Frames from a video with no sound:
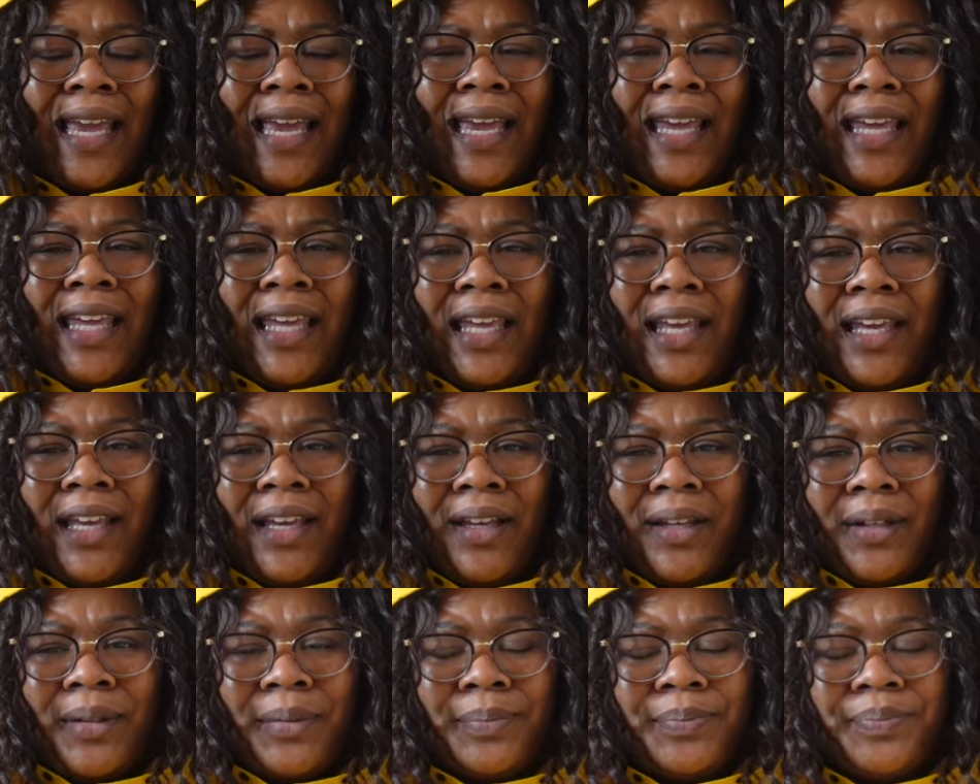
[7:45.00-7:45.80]

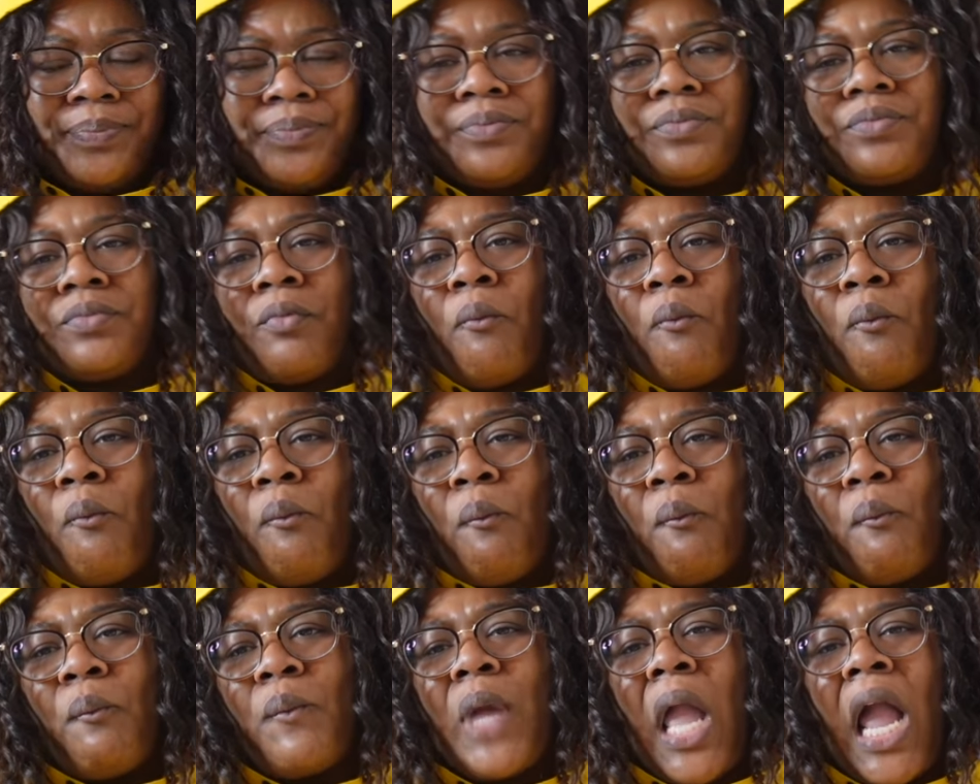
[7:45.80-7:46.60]
And
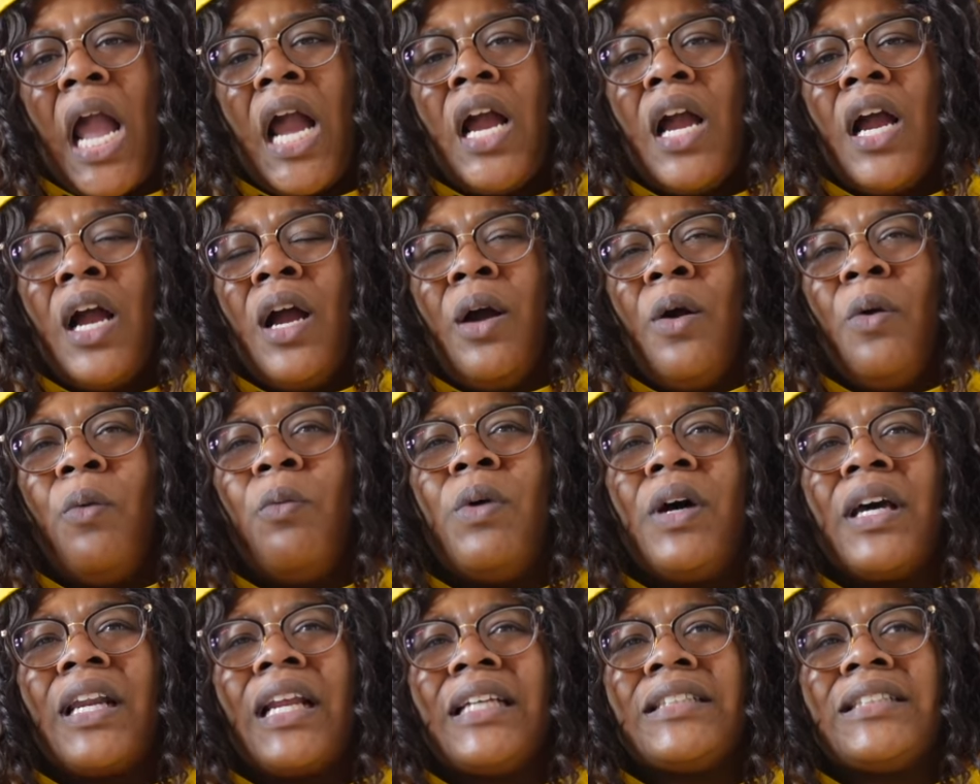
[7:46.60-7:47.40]

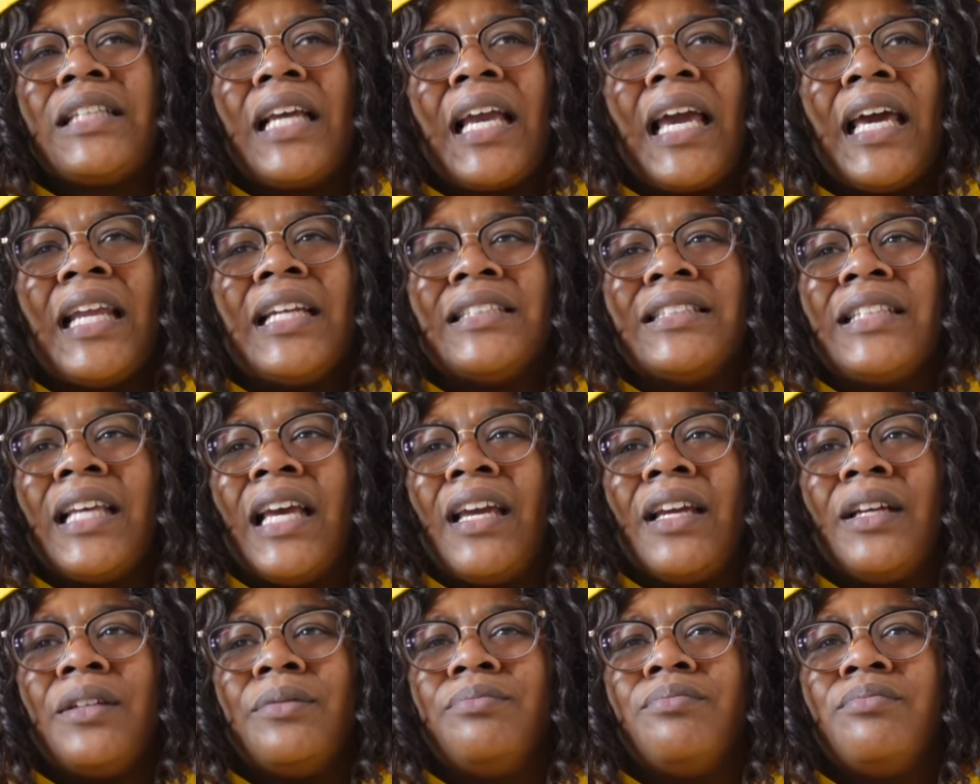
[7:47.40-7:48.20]
what else I gotta
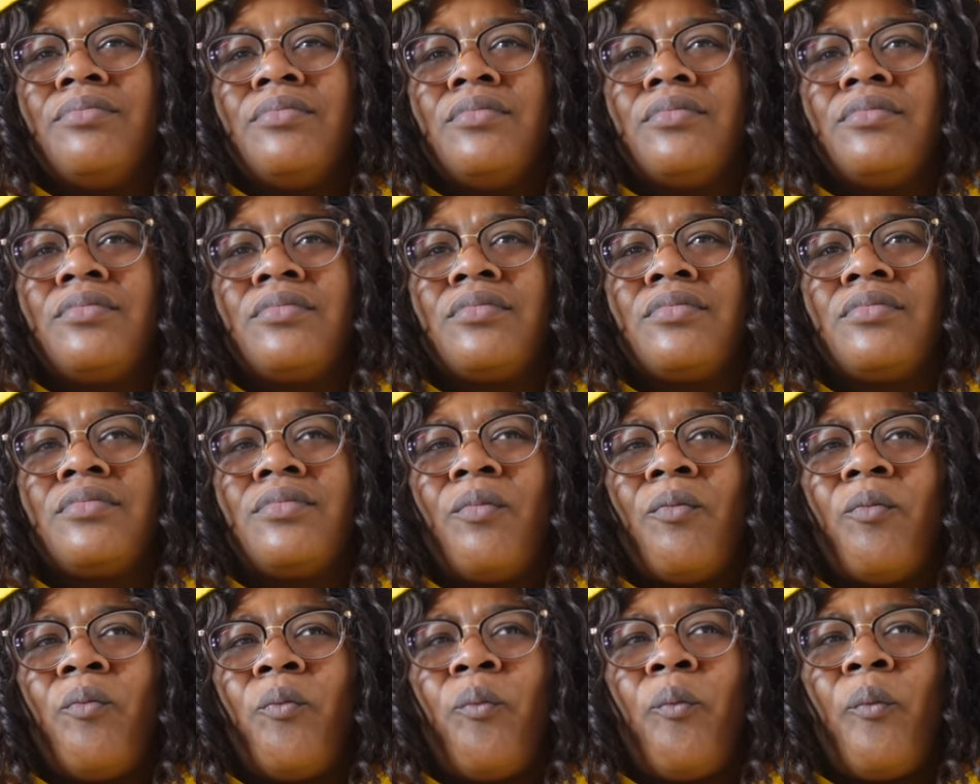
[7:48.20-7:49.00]
say?
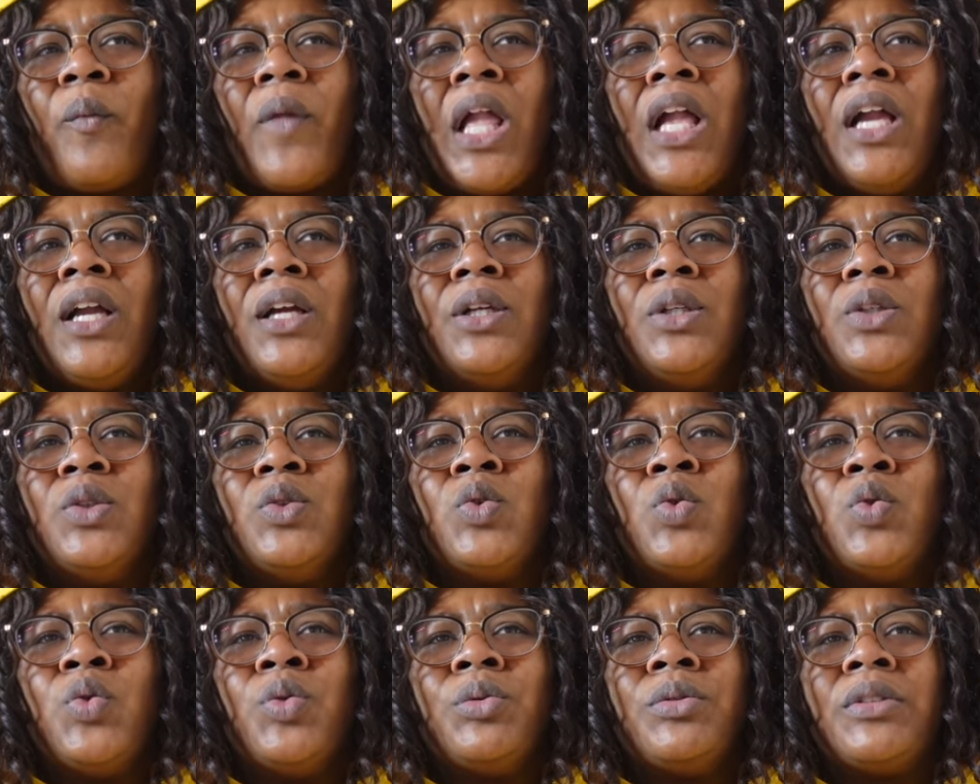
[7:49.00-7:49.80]

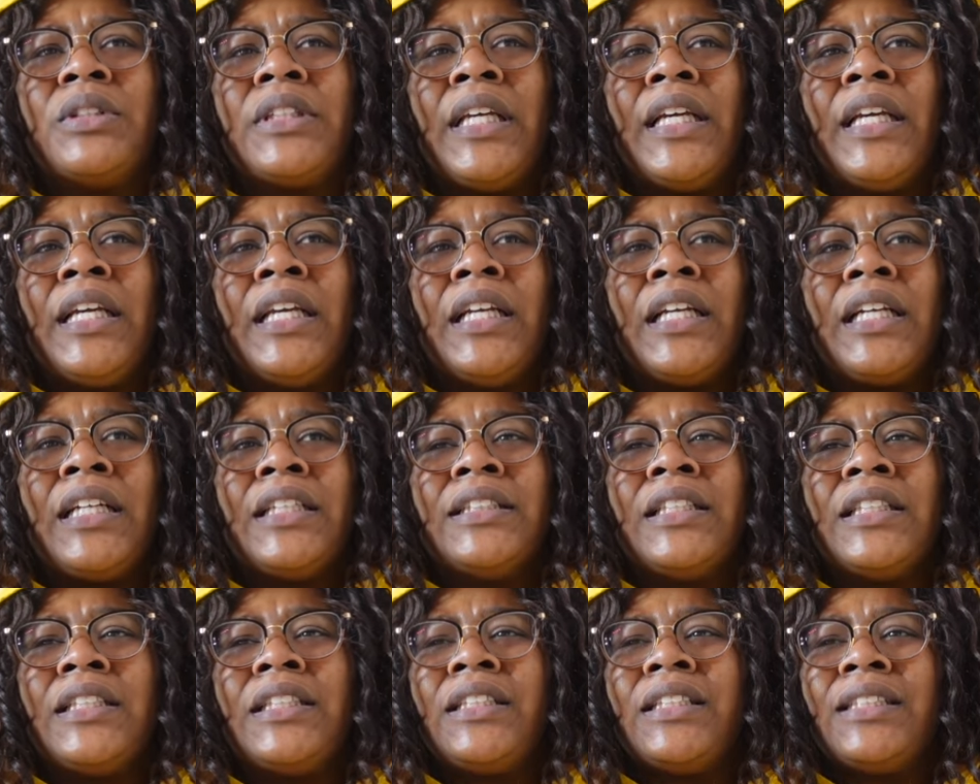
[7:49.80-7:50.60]
You know what I'm saying?
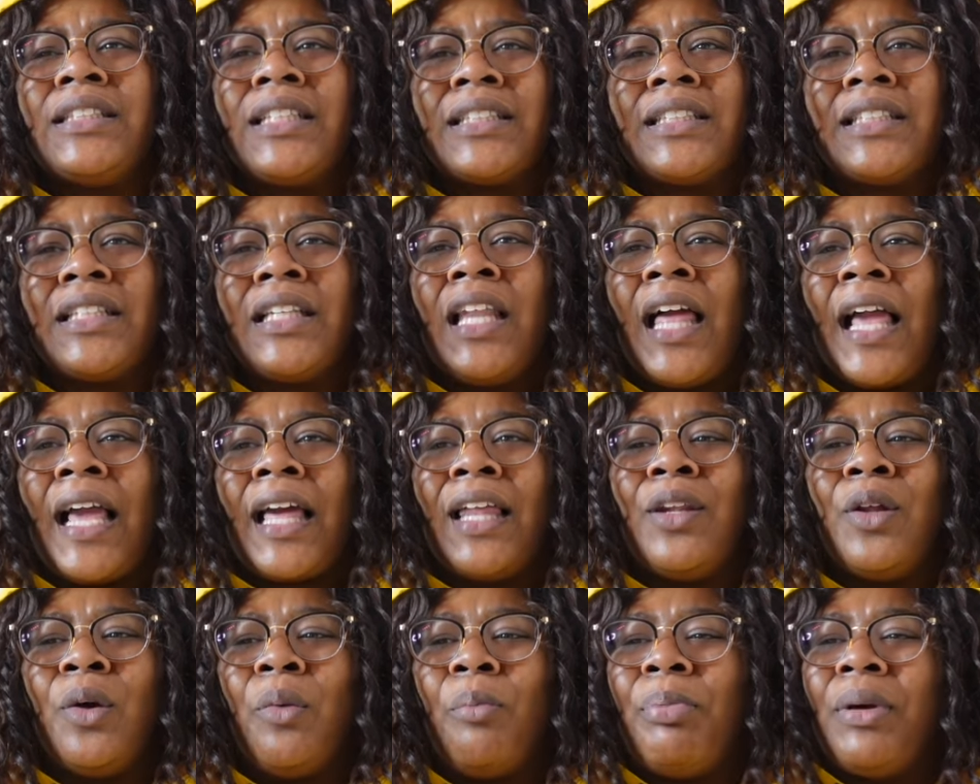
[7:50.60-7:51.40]
Because this is just like
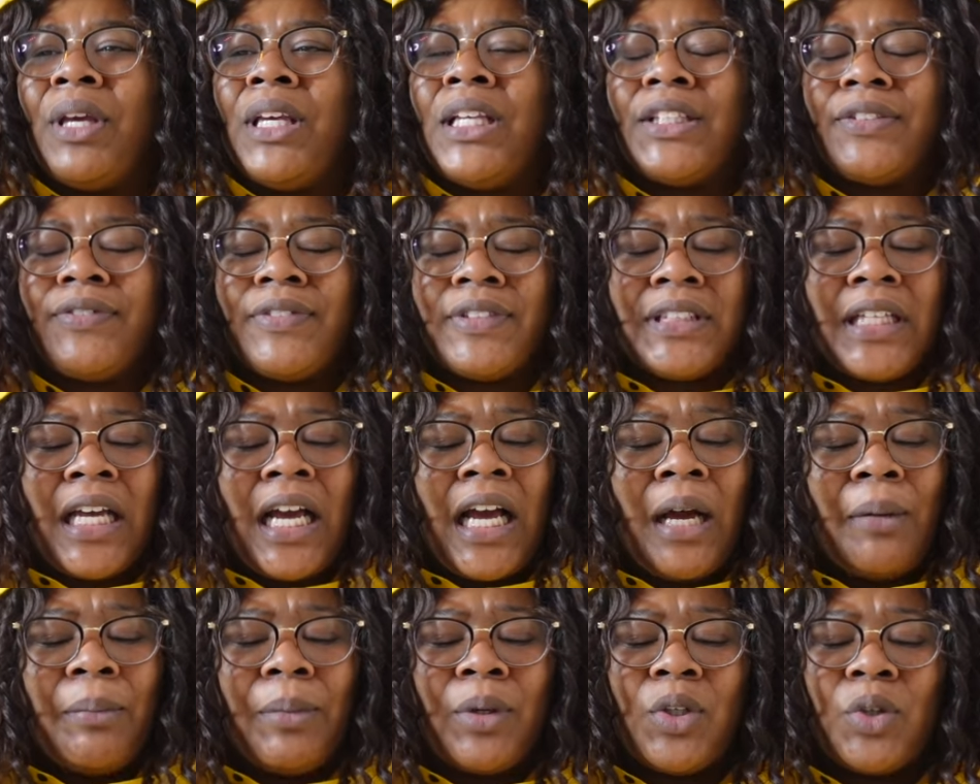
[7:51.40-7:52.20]
a little peaceful
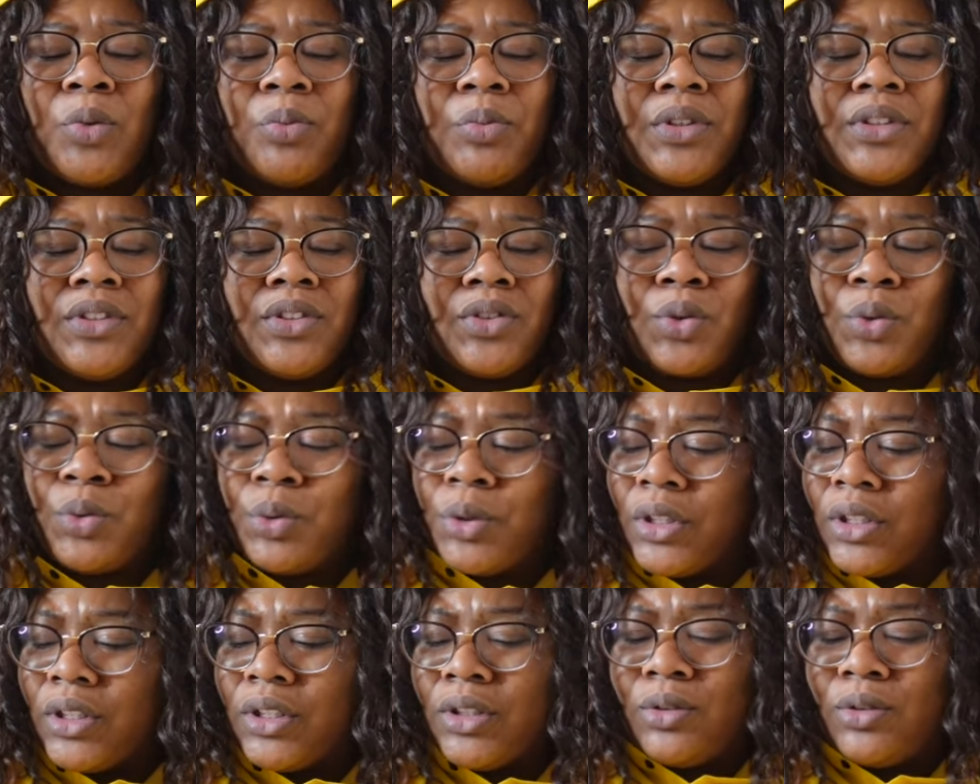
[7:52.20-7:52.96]
time on a resort.